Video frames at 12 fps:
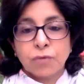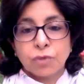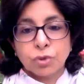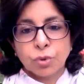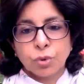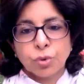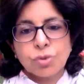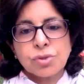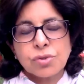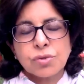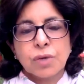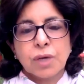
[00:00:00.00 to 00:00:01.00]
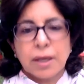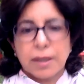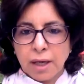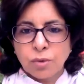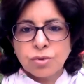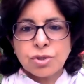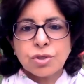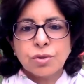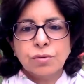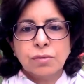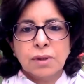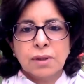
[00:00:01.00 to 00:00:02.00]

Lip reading: For those around you,